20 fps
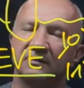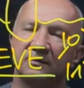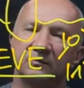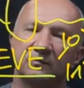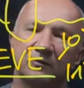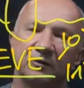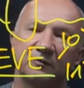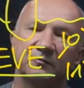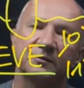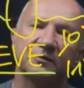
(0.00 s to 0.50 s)

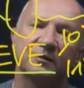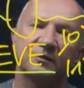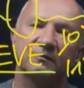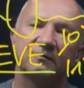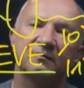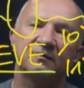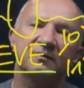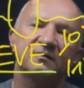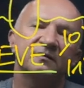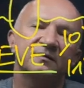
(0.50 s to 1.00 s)
and Bob. So
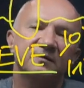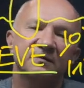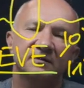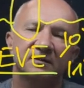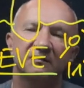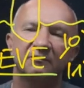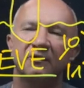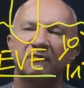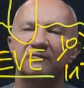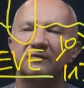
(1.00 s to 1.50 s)
this
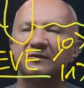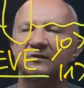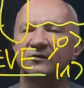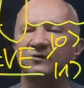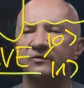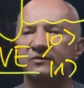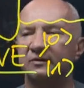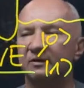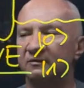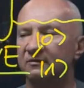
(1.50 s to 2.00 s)
system obviously
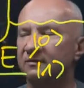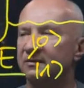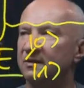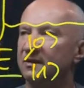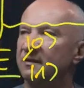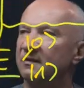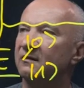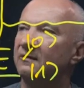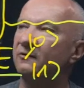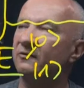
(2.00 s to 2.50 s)
is not
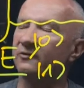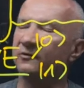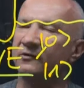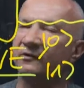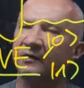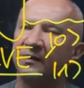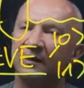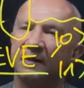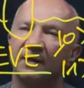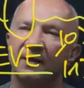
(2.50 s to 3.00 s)

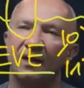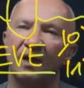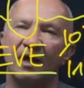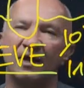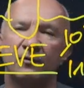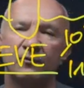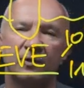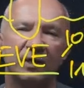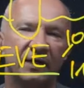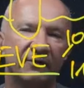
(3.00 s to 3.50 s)
secure,
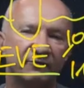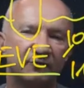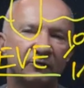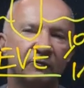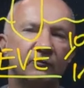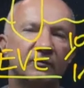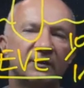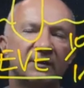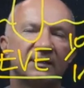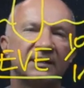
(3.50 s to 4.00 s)
and we have to
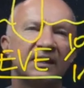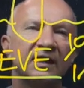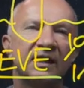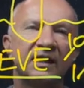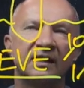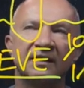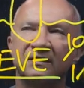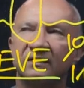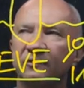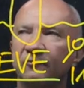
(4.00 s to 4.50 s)
work
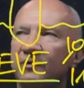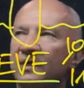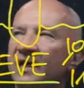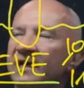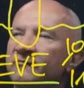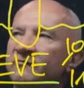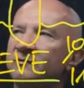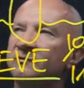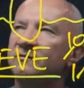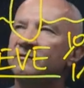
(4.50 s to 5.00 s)
harder. We
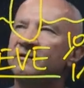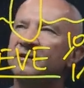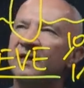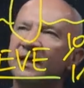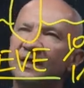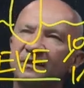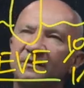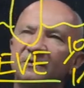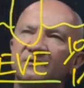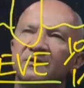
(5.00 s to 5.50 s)
have to
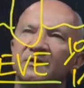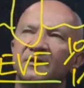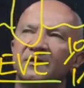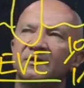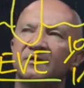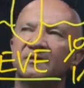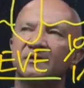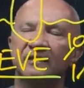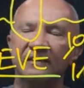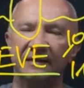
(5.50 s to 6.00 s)
take this
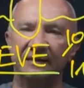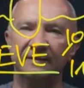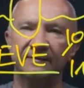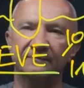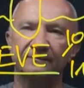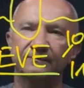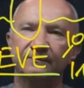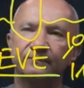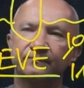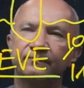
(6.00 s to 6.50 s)
idea
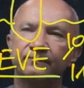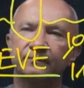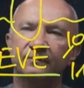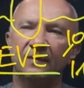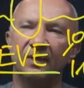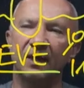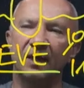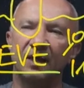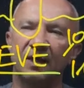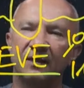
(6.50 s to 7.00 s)

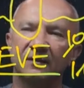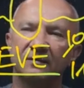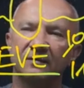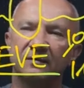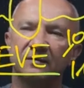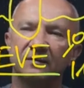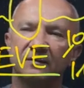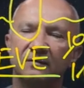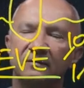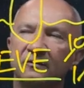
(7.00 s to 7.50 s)

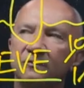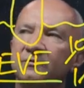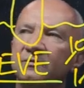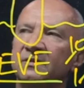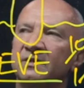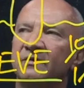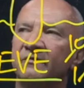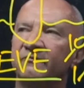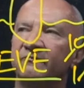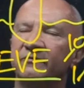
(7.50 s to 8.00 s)
and do
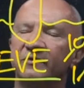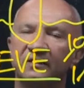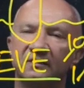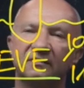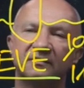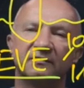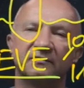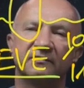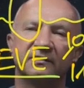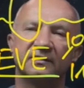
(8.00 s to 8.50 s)
something
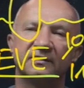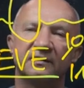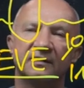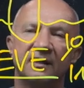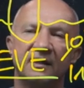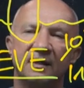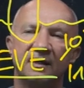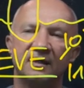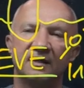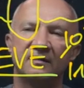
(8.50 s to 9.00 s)
to it
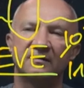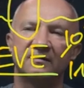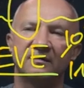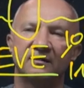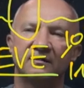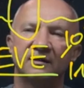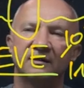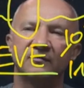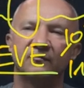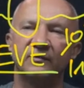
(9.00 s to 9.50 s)
so
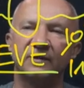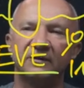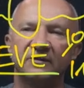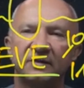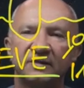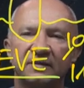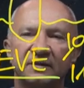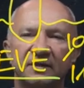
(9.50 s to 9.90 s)
that we just